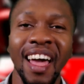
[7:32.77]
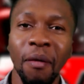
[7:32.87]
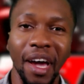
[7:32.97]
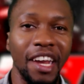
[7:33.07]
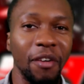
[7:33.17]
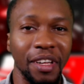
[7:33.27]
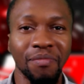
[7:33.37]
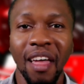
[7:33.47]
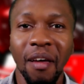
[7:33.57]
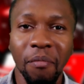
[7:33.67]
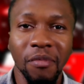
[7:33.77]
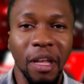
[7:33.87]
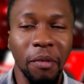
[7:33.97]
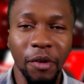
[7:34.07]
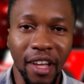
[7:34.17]
But anyway,
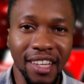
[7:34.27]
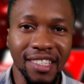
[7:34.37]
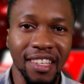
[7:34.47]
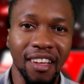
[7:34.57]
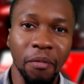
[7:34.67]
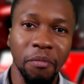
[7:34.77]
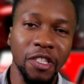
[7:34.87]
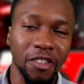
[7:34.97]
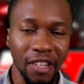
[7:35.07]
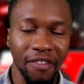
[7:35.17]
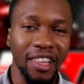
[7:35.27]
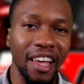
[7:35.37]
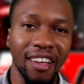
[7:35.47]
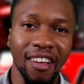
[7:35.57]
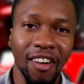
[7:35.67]
let me know what you guys think. Be sure to leave a
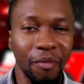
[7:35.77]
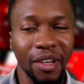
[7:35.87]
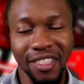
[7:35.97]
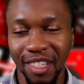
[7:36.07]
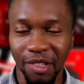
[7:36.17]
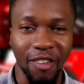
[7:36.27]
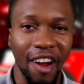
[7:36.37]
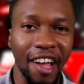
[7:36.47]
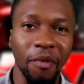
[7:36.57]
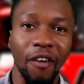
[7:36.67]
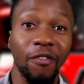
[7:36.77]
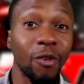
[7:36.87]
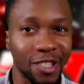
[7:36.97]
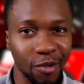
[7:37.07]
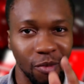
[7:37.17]
like, comment, subscribe. Of
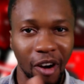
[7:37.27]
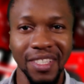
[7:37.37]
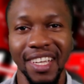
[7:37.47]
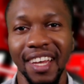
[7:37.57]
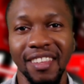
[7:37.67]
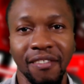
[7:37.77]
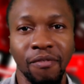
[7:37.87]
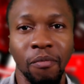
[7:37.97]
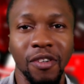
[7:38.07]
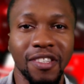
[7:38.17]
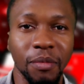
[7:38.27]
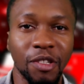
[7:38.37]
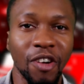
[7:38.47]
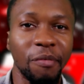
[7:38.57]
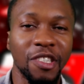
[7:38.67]
course, tomorrow is the end of month
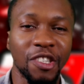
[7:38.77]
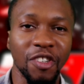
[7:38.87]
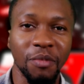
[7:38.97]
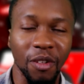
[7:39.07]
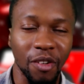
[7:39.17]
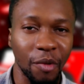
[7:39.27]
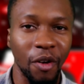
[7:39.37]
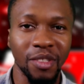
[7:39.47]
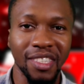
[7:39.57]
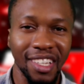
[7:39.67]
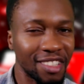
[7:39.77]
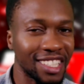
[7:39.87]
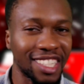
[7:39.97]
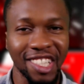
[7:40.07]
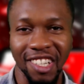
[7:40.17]
subscriber stream, so come out and
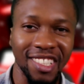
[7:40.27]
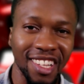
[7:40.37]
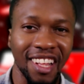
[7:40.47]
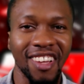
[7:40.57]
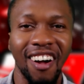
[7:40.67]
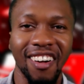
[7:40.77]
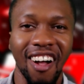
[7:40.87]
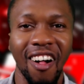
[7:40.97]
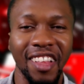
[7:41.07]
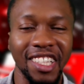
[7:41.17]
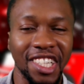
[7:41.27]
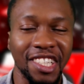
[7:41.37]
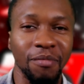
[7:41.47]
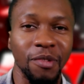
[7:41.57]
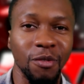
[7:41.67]
let's chill, talk, all that jazz
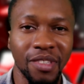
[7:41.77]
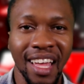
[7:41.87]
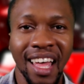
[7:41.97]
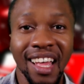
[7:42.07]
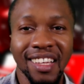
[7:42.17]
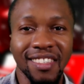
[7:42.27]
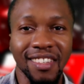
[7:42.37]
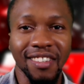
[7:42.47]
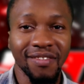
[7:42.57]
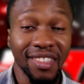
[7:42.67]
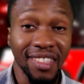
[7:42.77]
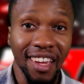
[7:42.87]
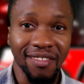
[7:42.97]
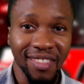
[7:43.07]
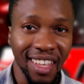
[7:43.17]
and blues. So
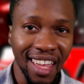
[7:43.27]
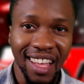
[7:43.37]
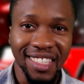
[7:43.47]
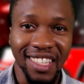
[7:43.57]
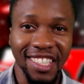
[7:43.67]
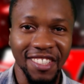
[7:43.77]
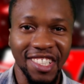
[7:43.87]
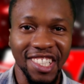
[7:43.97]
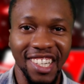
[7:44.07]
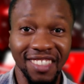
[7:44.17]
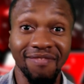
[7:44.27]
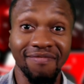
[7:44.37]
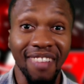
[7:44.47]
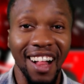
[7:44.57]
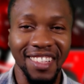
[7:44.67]
yeah, Sanjae Uchiha,
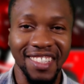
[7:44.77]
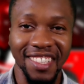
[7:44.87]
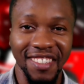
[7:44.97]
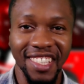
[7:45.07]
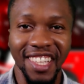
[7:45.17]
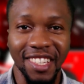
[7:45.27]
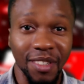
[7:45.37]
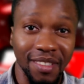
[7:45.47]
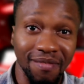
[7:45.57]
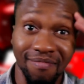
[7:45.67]
I'll see you in the next one.